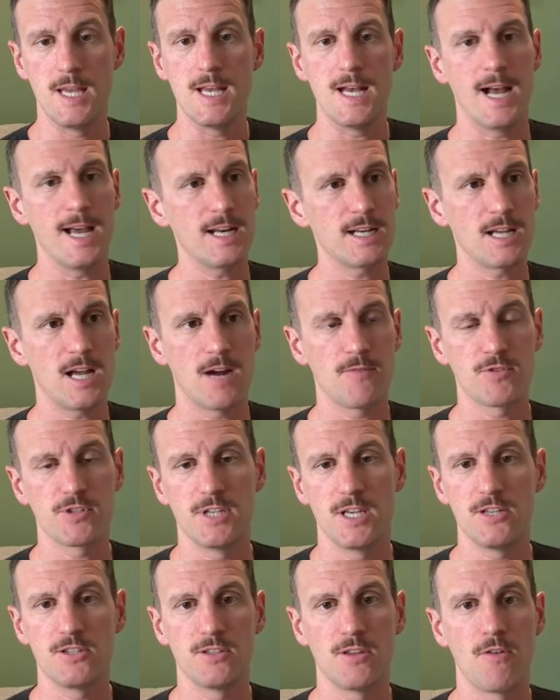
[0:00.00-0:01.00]
I had a
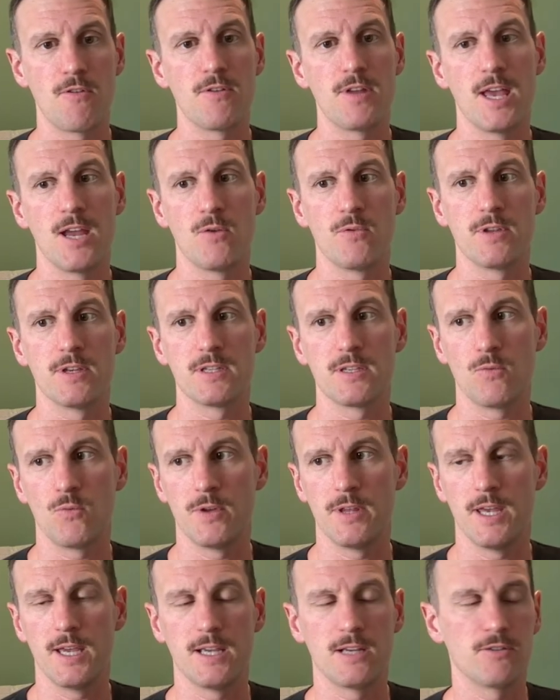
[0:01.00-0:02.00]
conversation the other day with
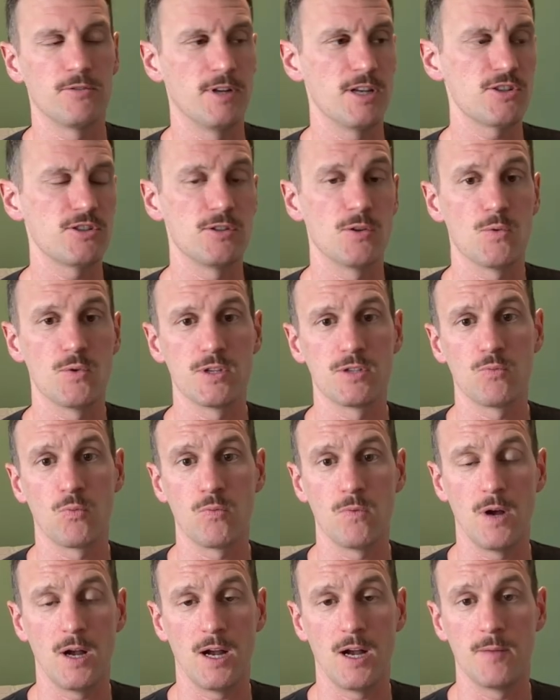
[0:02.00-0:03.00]
a clinician that was
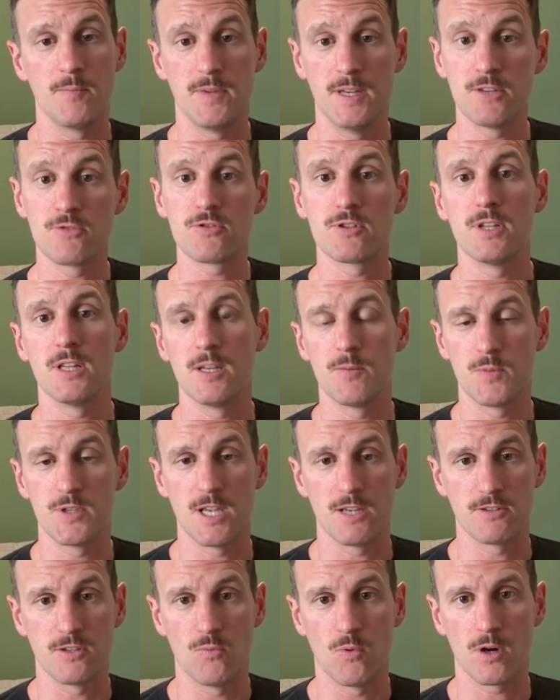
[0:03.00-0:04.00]
interested in
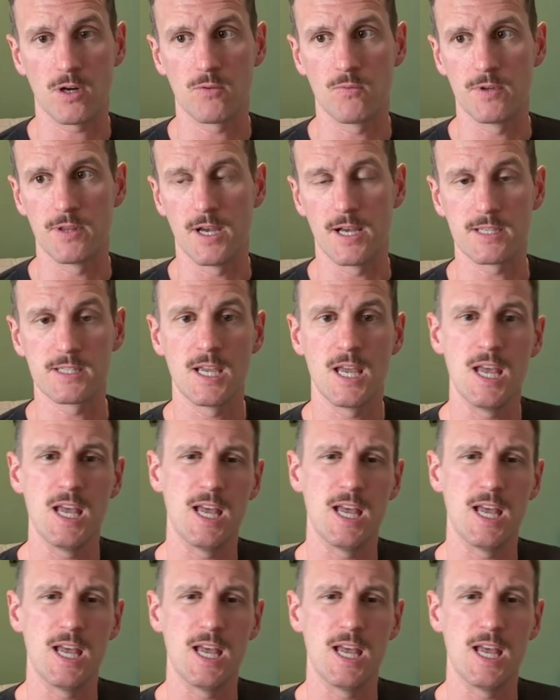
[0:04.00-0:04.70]
potentially working with us.